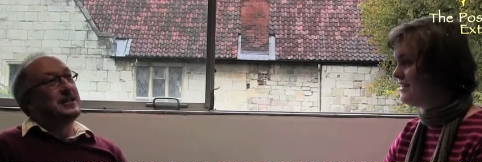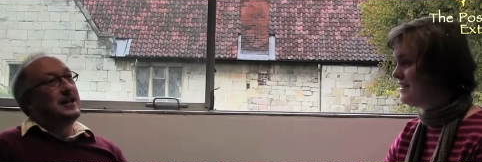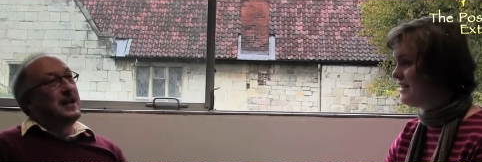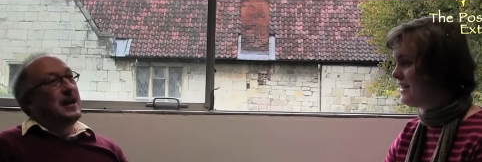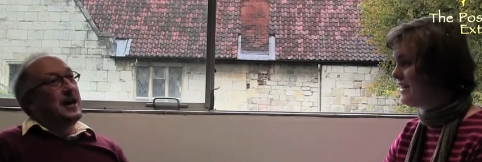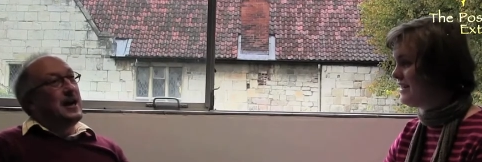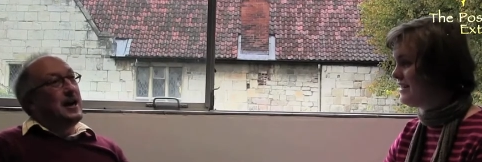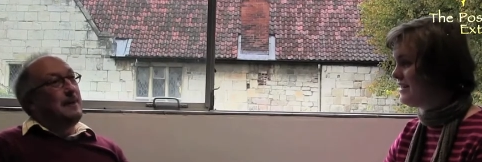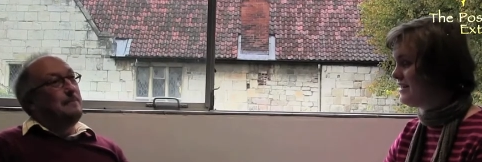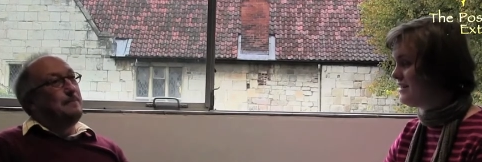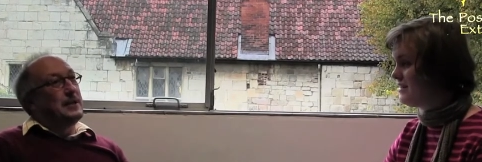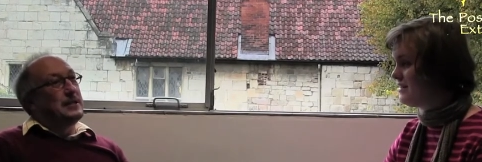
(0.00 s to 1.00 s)
Speaker 1: Yeah. Um,
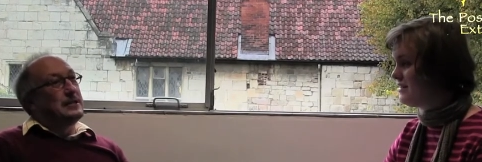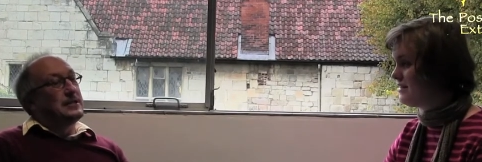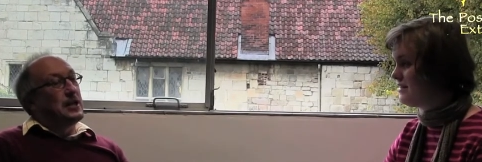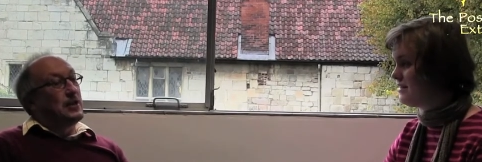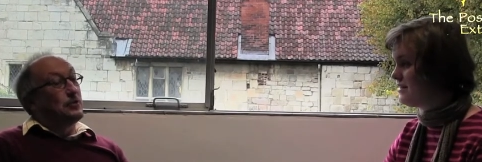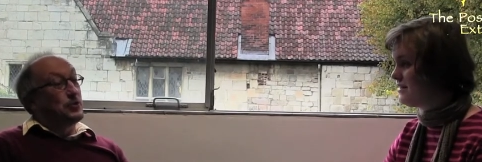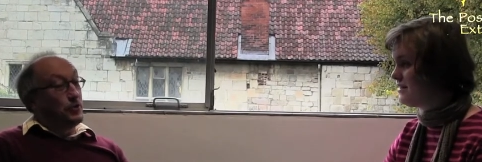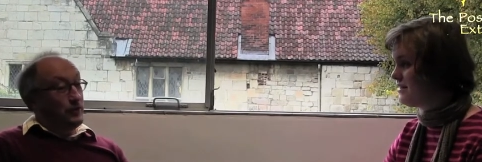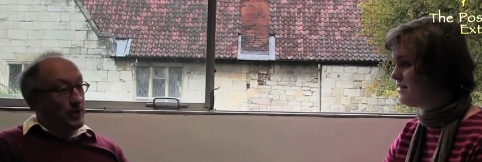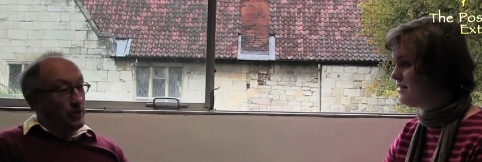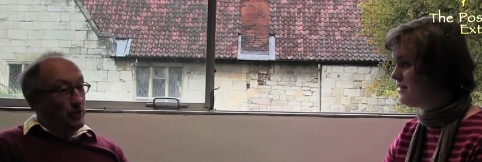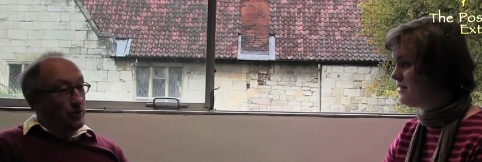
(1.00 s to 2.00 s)
but to cut a long story
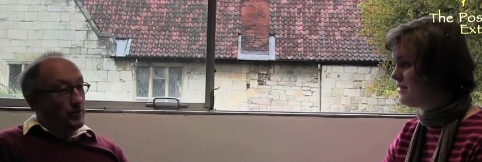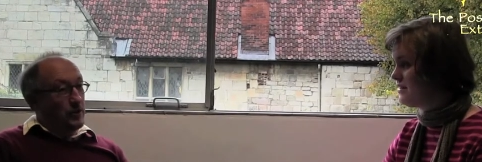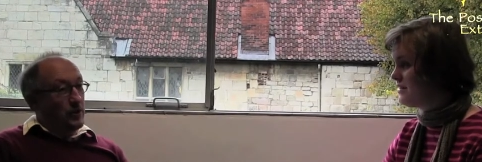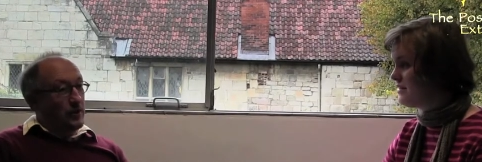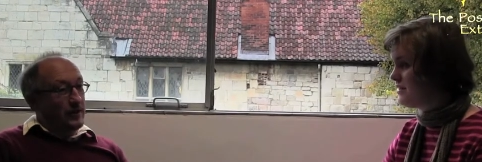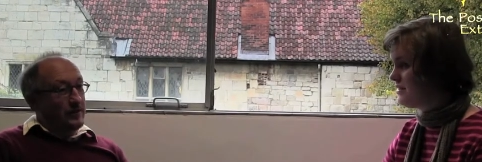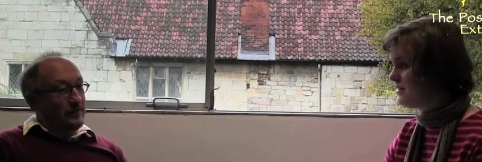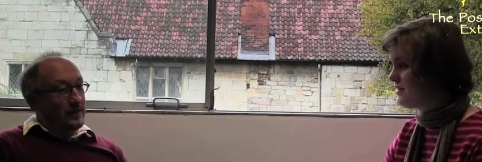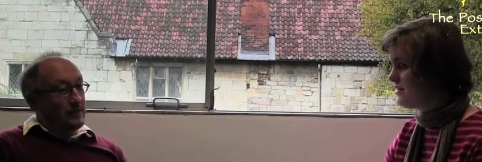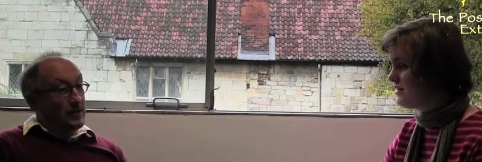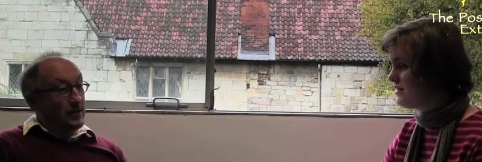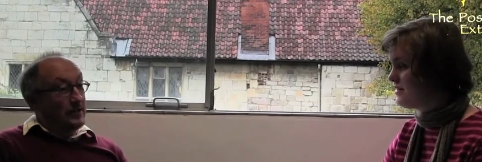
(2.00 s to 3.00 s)
short, I developed
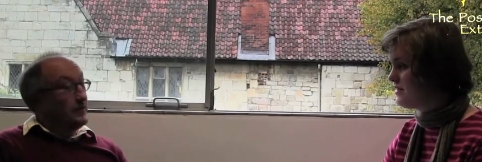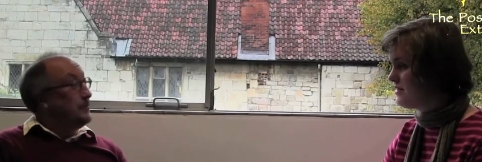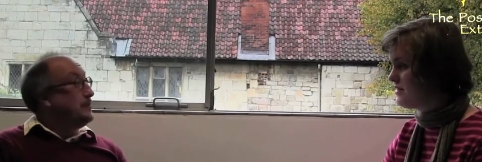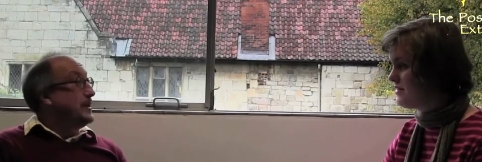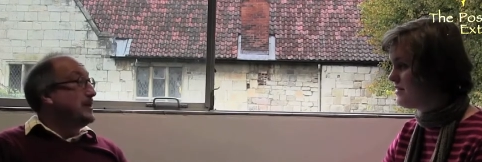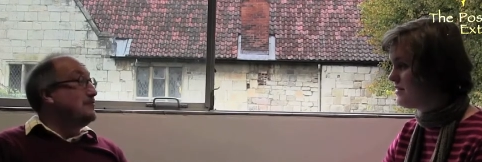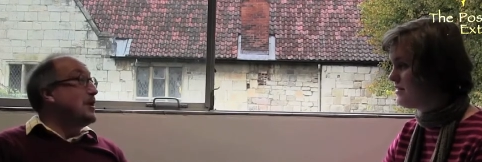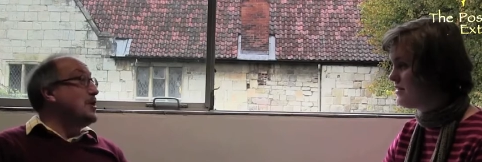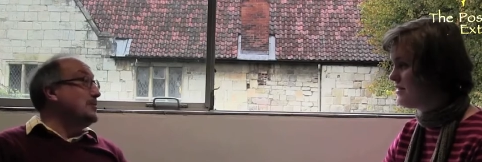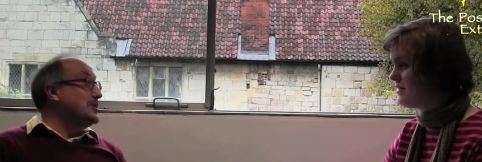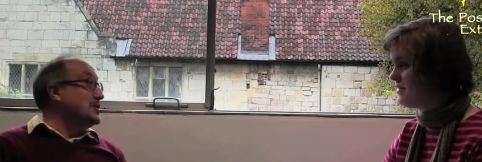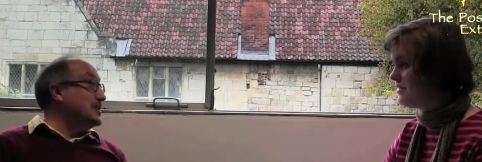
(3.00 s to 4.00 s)
an idea of being a
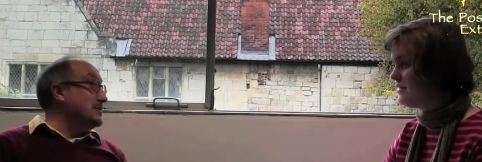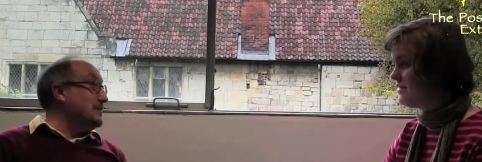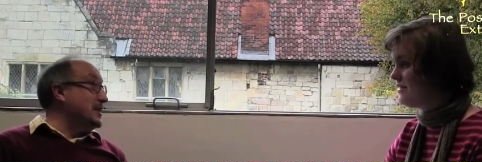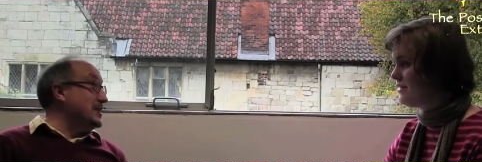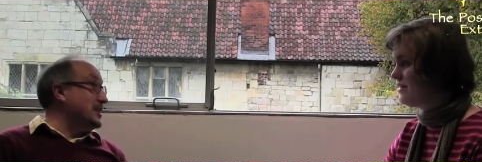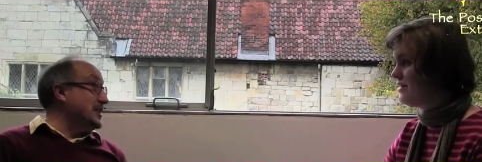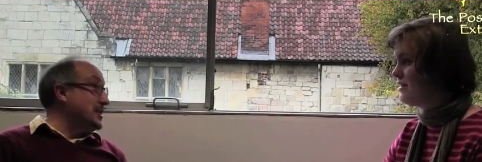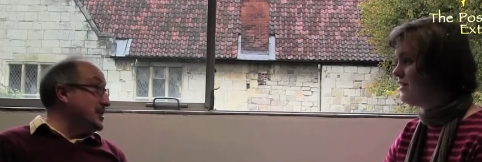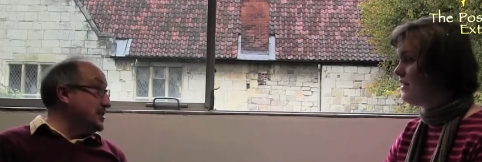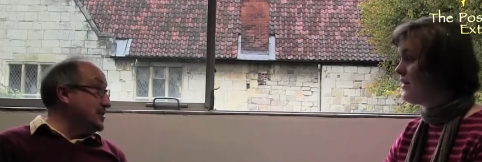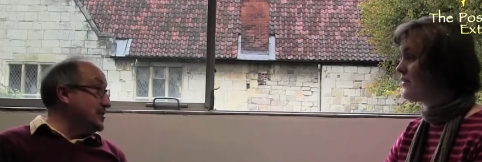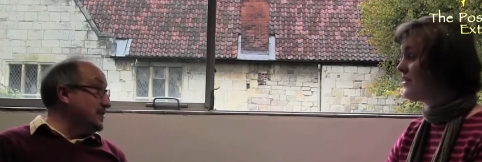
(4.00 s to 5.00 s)
Roman
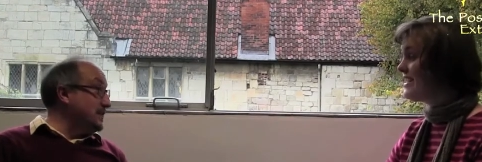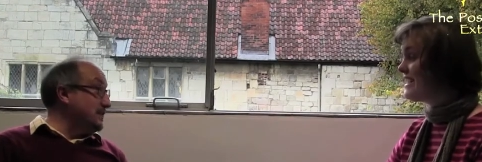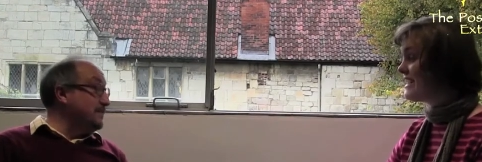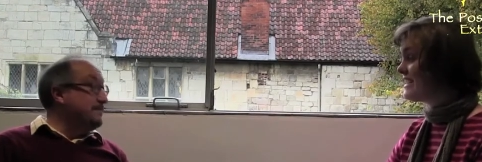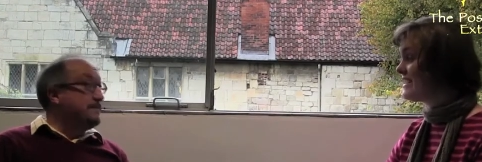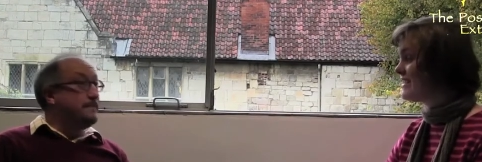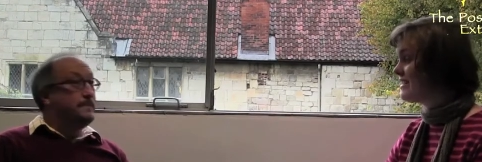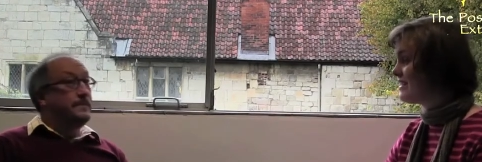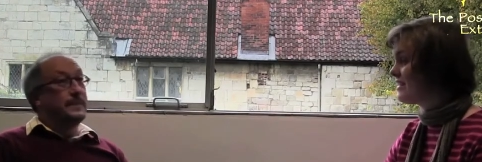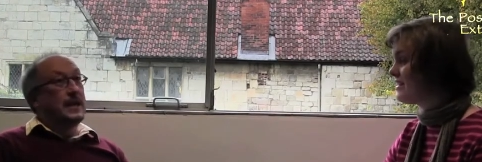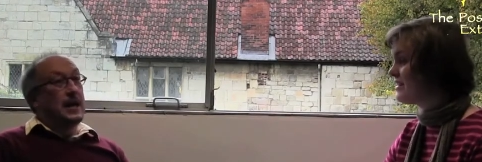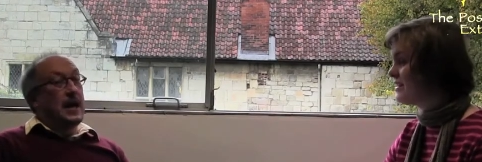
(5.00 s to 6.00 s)
specialist. Really? Mm.